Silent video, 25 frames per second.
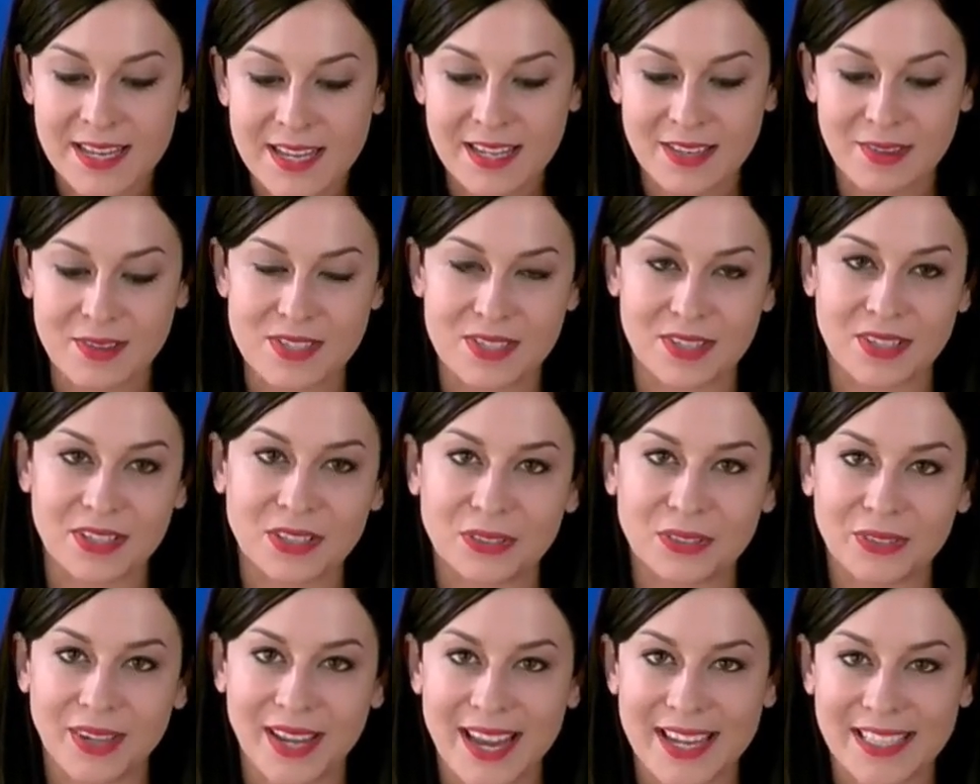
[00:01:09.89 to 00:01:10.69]
using
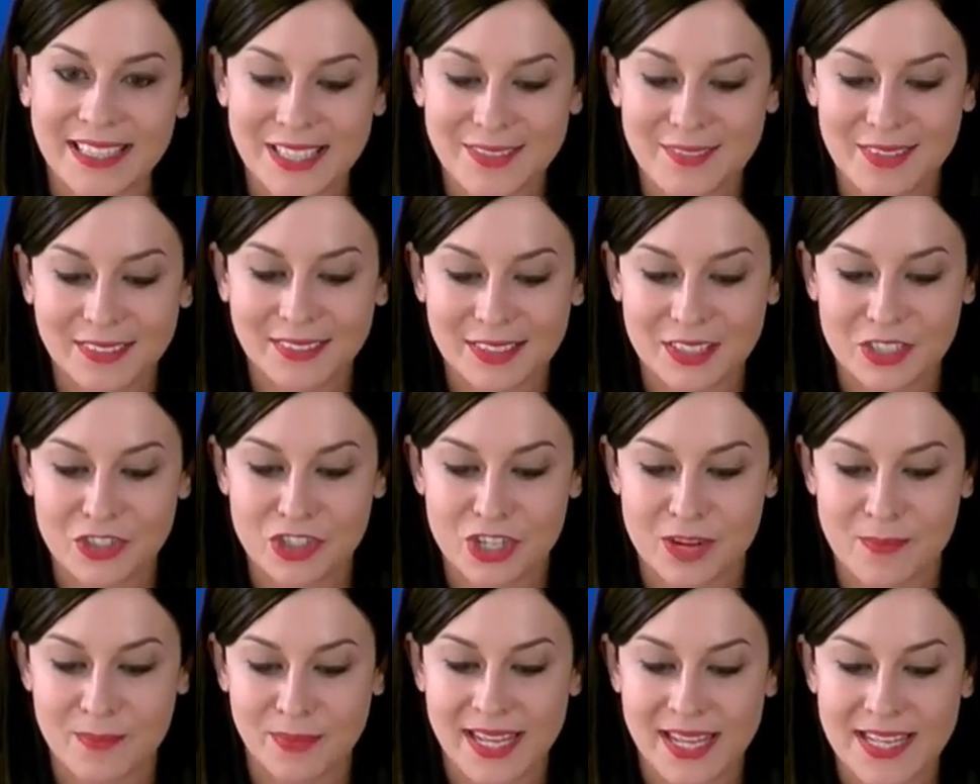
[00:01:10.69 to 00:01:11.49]
creativity,
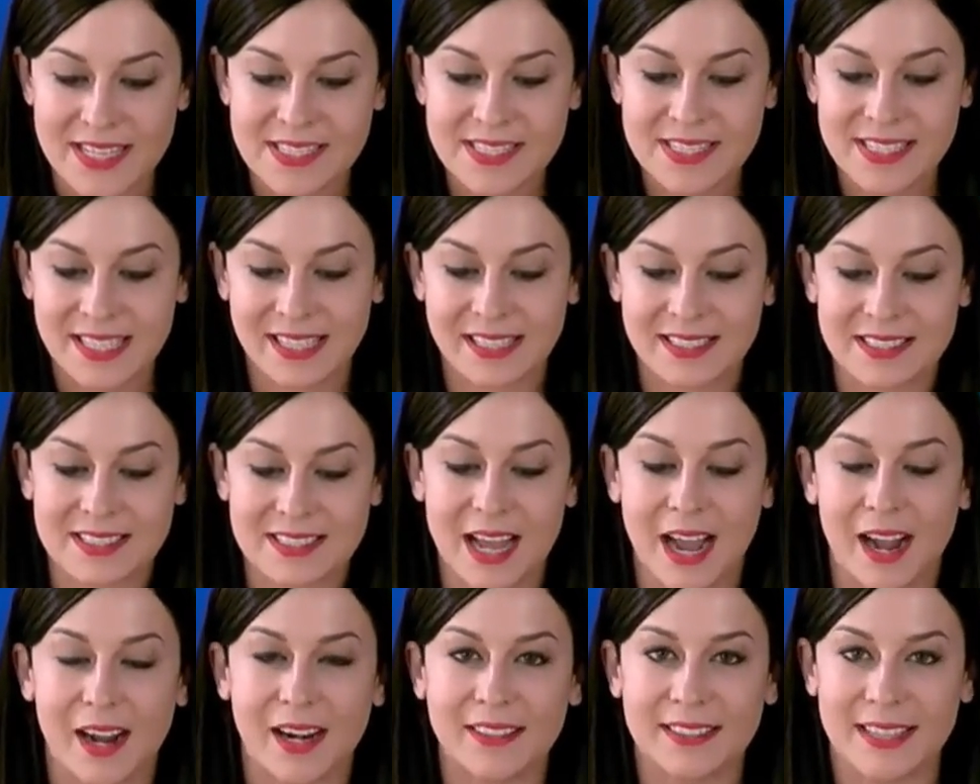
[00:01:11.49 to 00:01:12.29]
gymnastics,
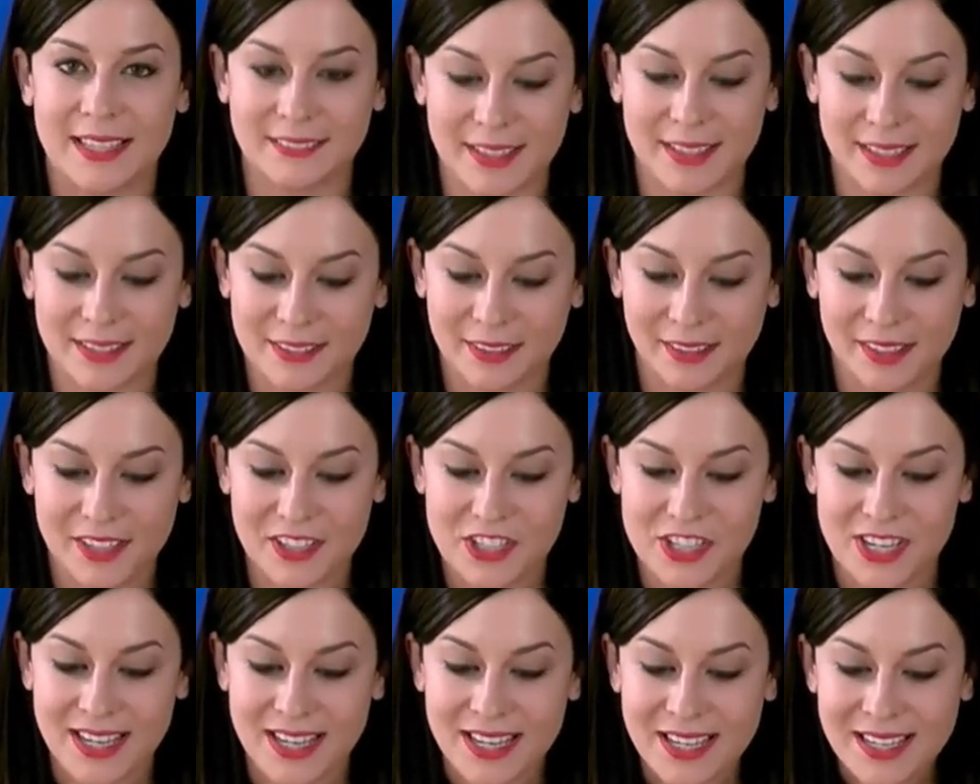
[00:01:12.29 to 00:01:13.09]
art, and
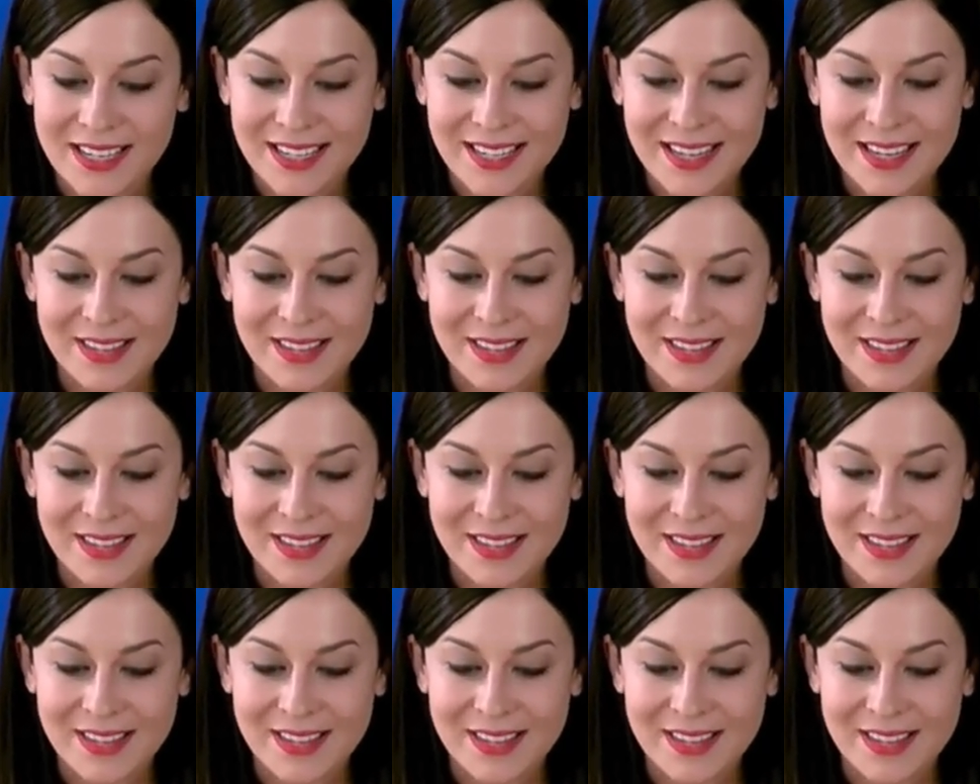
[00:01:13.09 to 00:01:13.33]
technology.